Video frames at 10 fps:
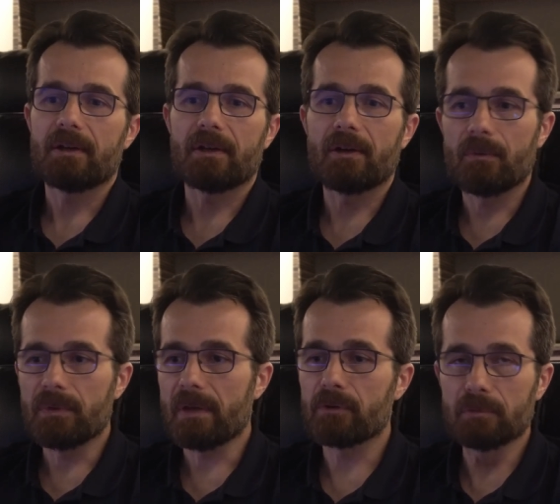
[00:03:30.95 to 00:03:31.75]
uh,
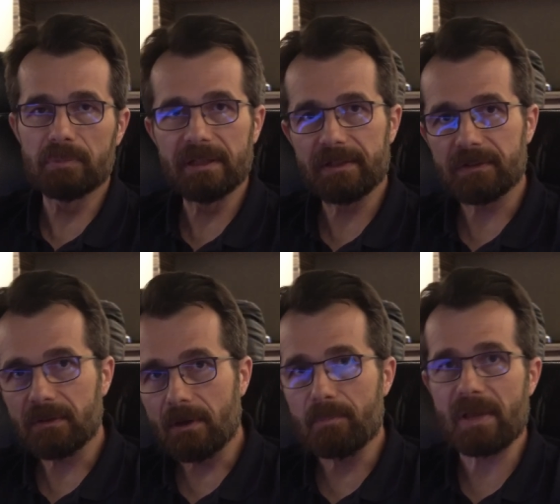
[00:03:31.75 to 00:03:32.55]
we have a
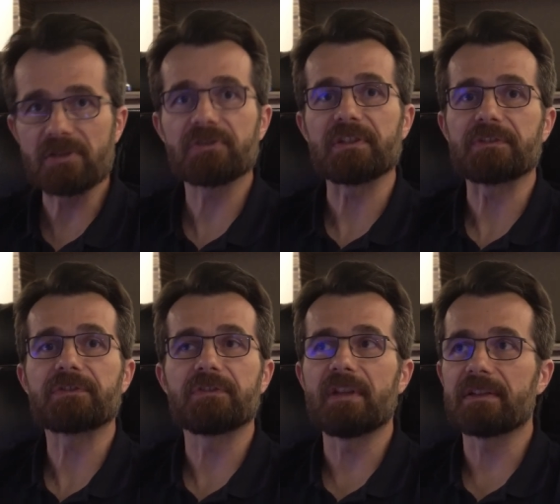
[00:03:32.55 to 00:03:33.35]
complete uh, bench
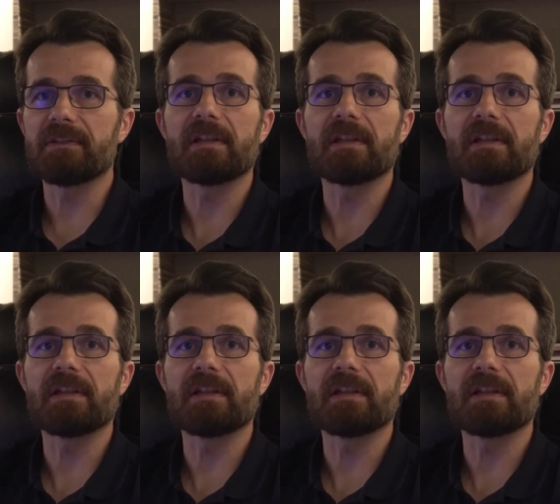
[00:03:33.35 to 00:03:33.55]
test that,